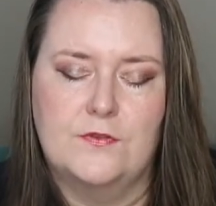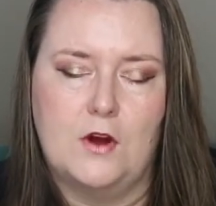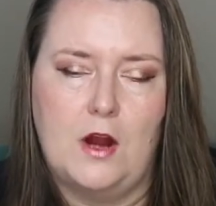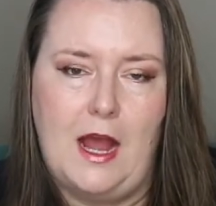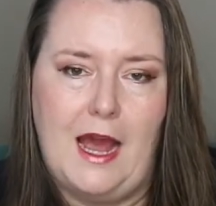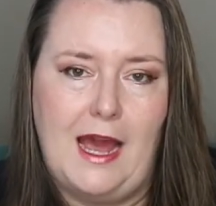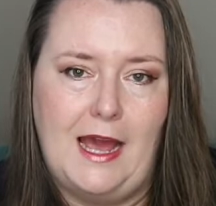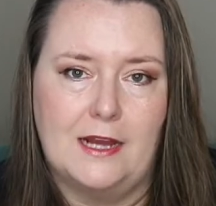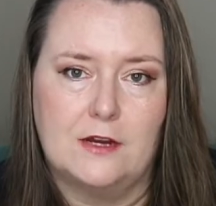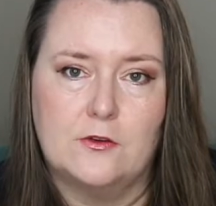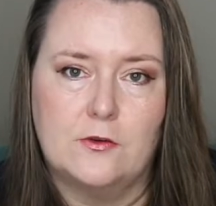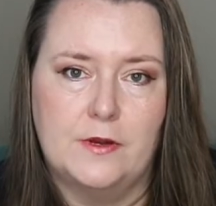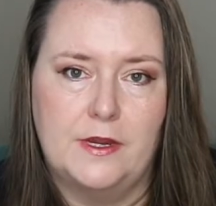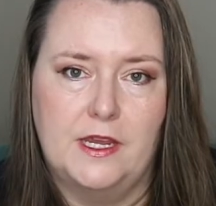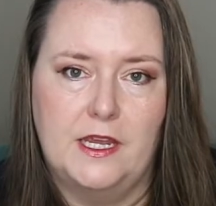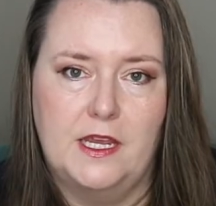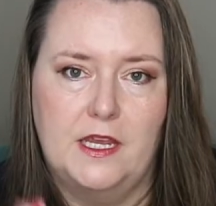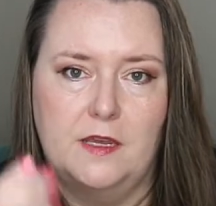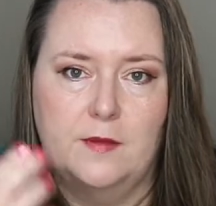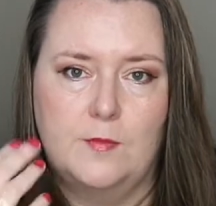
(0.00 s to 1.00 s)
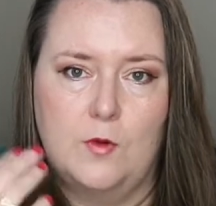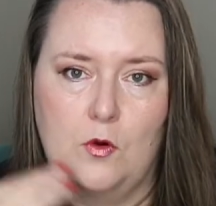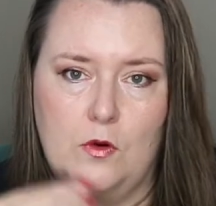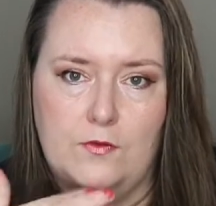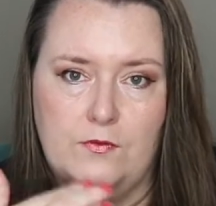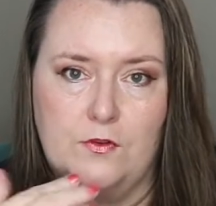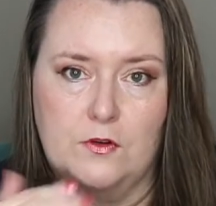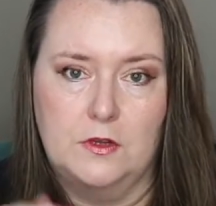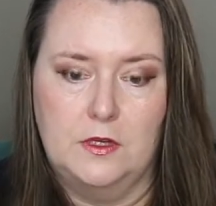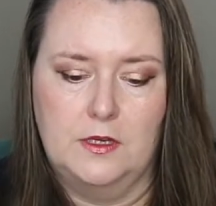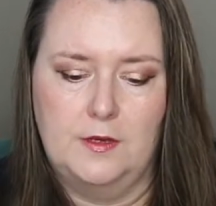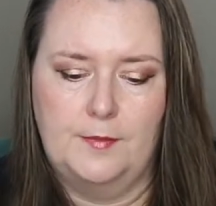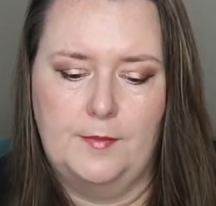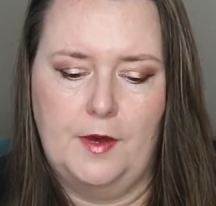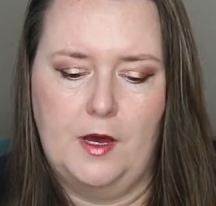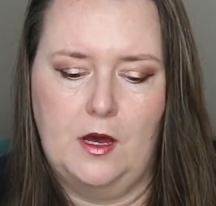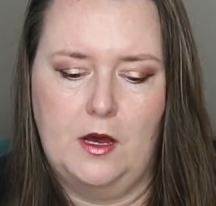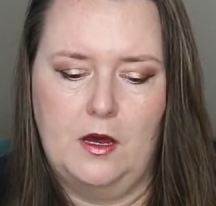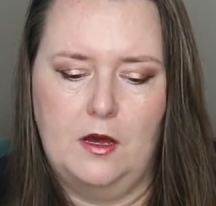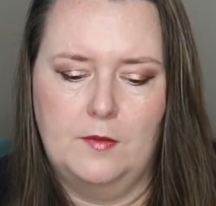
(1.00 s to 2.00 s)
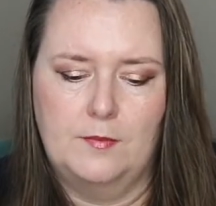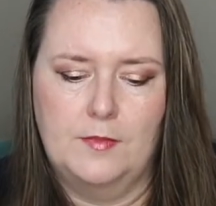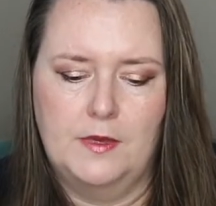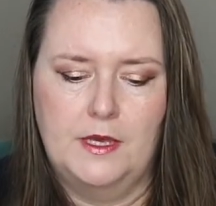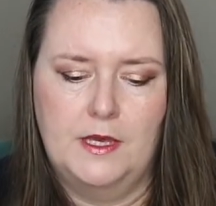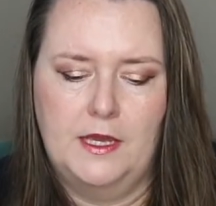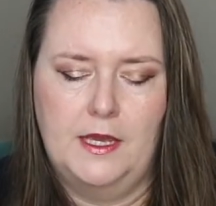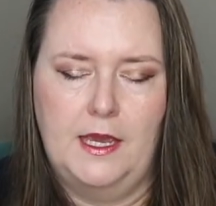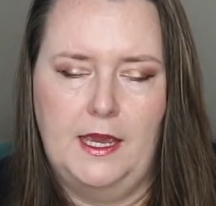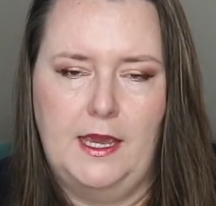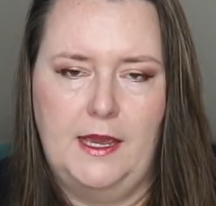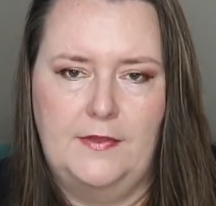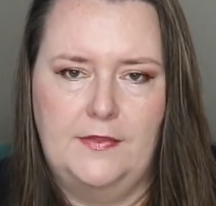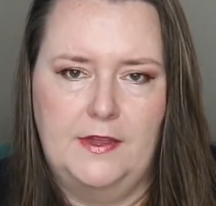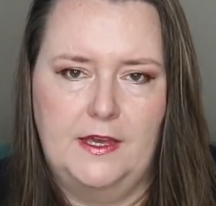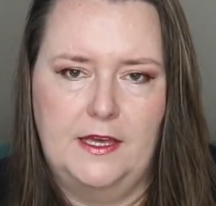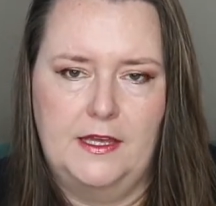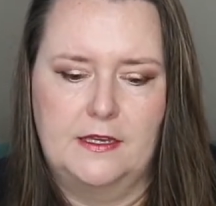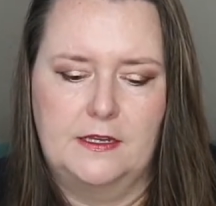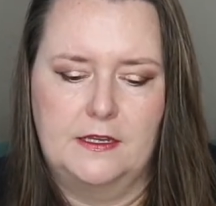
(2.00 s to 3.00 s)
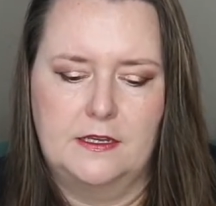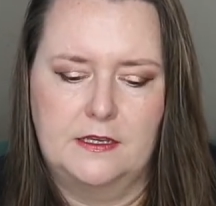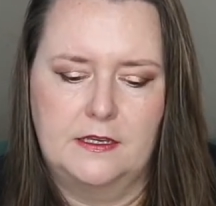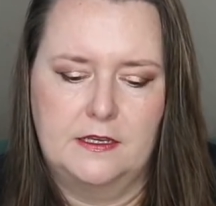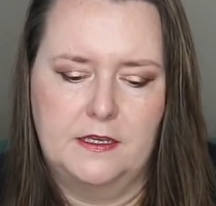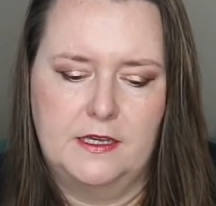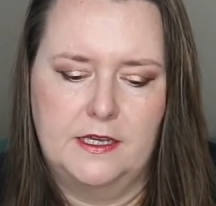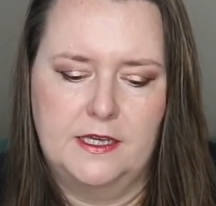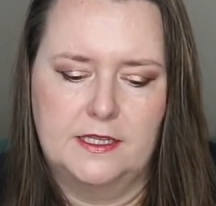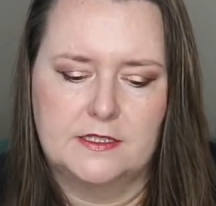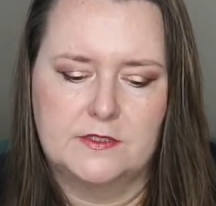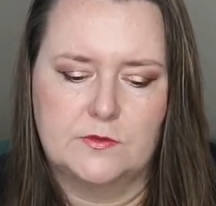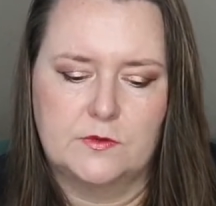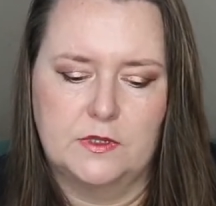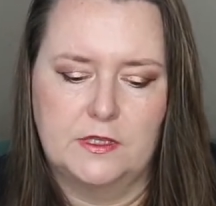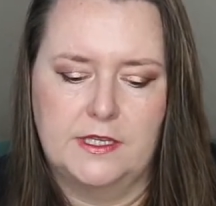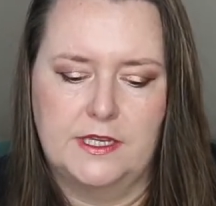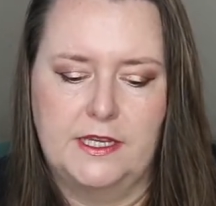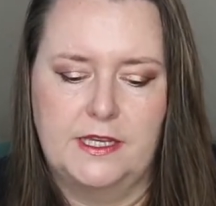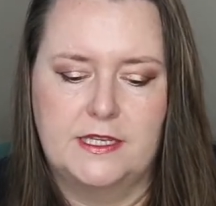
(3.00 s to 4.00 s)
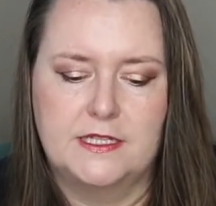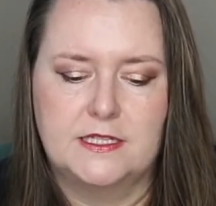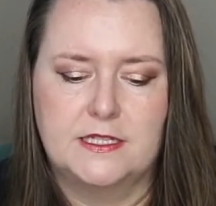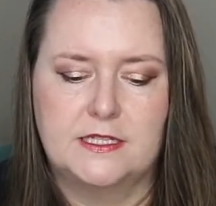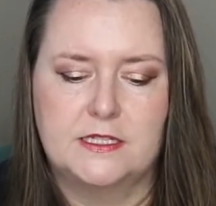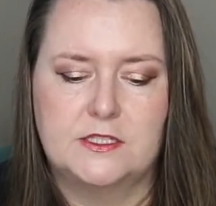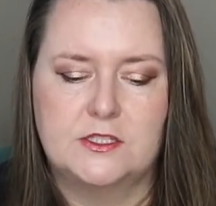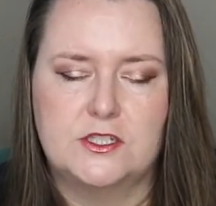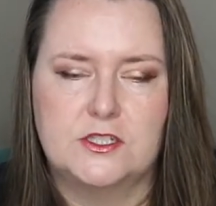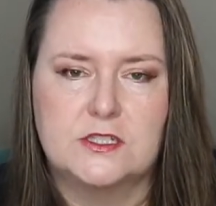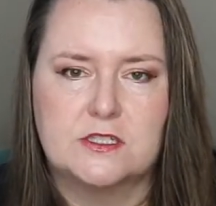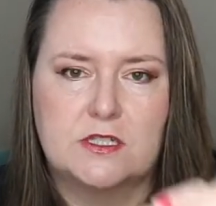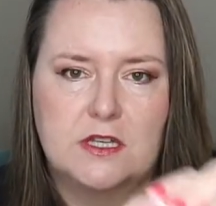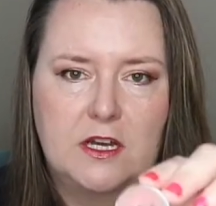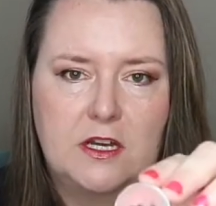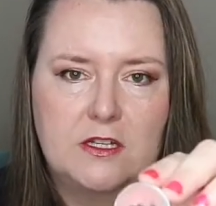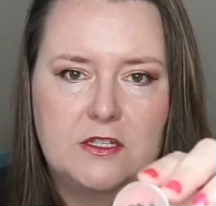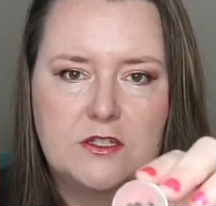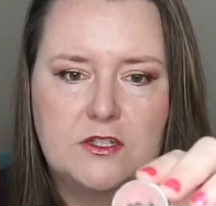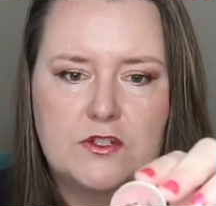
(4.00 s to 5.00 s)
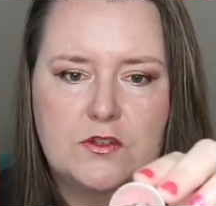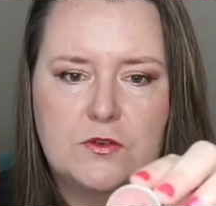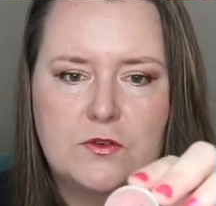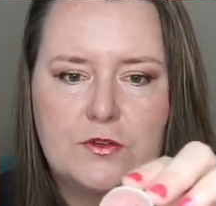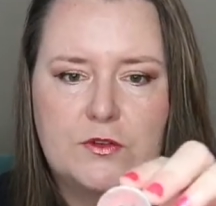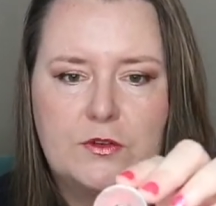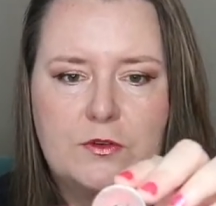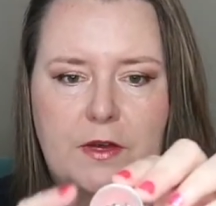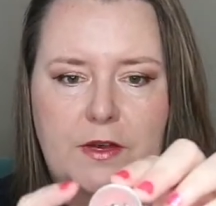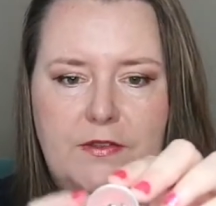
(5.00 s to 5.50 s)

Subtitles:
for eye cream or for lip balm, and then it's really easy to just unscrew,